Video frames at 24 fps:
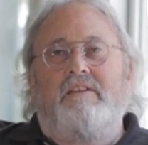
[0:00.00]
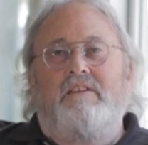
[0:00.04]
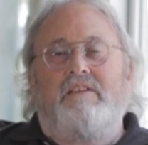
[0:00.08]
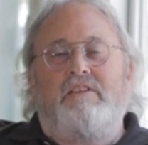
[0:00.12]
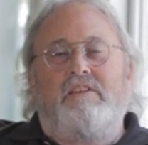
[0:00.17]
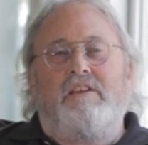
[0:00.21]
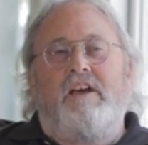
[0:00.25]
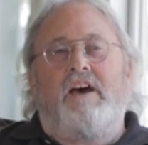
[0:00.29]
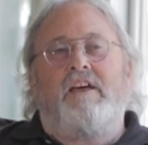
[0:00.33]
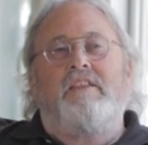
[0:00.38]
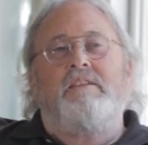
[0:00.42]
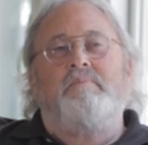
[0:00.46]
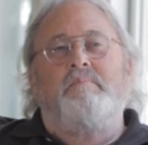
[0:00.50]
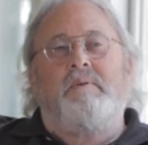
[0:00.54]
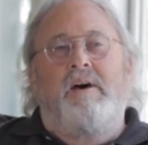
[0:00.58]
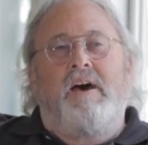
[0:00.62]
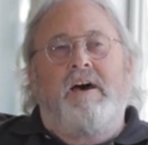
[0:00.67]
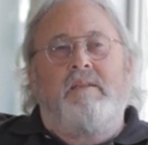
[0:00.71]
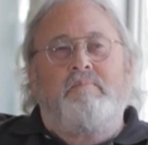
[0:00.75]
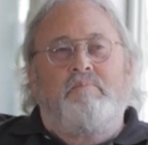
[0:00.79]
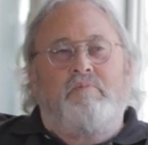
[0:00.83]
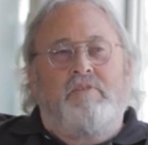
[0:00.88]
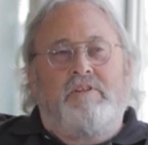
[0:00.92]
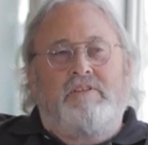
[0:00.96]
Jan de
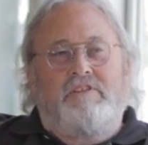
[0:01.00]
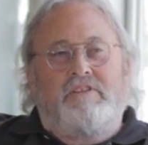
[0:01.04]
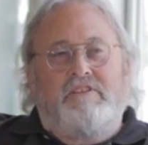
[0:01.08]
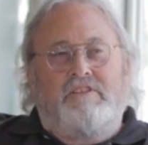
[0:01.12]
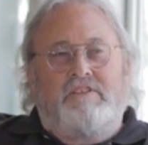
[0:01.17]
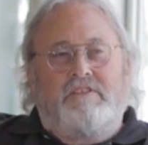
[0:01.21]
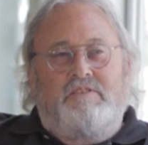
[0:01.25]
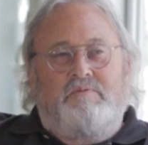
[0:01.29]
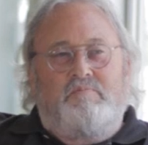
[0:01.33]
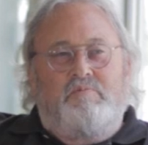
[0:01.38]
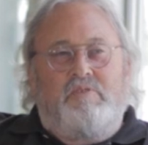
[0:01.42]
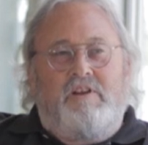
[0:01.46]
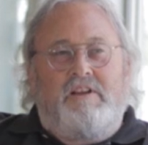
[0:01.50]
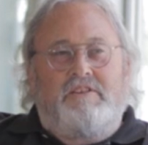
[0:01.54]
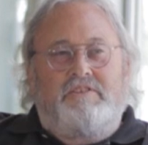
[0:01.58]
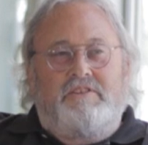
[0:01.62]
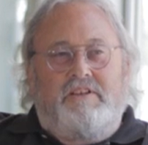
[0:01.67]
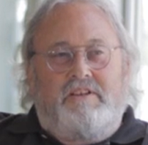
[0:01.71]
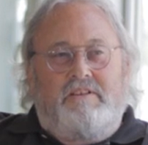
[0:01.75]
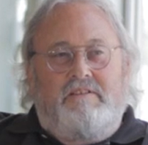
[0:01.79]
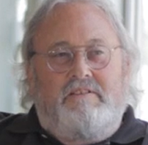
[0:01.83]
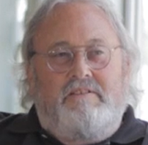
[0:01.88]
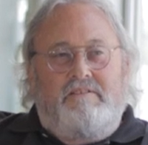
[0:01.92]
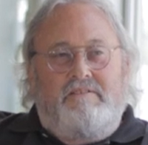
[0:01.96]
Bont brings us his
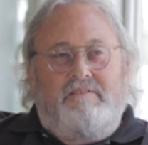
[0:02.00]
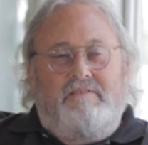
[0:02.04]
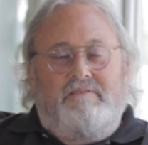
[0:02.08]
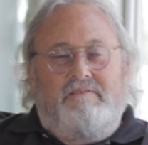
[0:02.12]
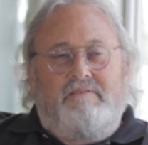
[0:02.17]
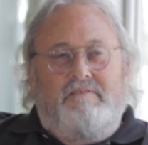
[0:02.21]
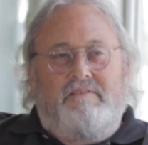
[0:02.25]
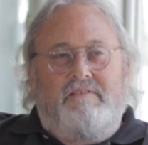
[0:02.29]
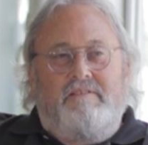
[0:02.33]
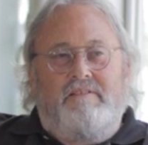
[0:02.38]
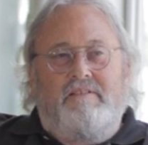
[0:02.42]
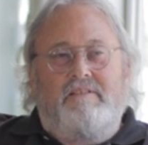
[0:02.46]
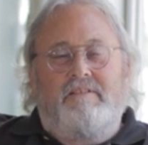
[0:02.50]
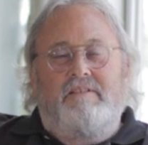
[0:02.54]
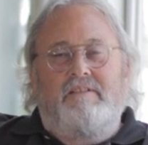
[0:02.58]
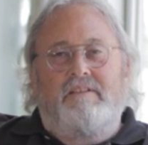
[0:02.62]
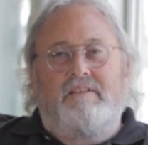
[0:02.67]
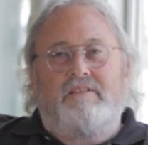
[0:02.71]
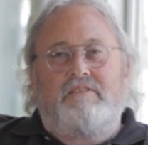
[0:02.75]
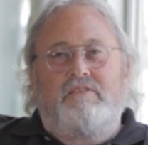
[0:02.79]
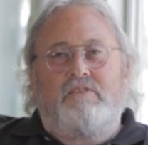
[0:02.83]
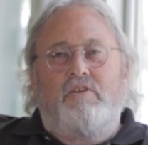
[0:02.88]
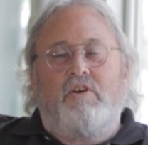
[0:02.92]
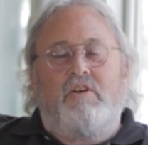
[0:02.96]
project.
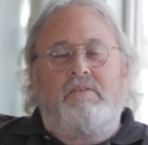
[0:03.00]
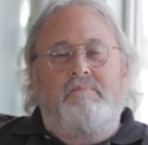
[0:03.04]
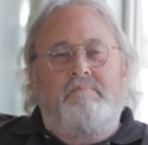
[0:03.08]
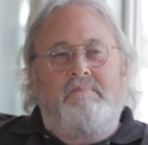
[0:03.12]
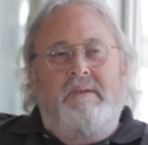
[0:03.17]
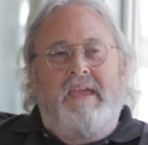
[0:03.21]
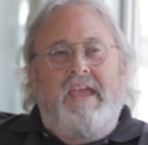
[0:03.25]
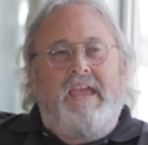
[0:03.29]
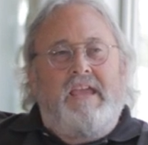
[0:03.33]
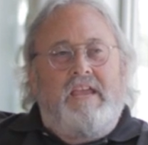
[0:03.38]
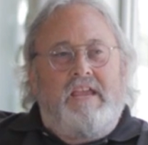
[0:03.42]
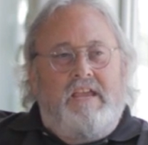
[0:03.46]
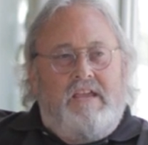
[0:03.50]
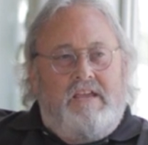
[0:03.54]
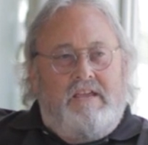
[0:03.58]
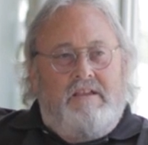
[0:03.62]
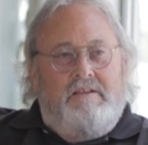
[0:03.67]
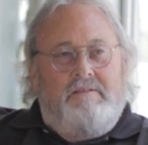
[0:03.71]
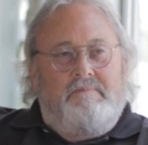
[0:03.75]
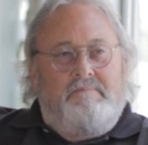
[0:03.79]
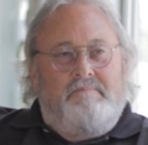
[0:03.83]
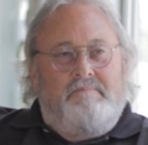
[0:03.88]
It's called Meg.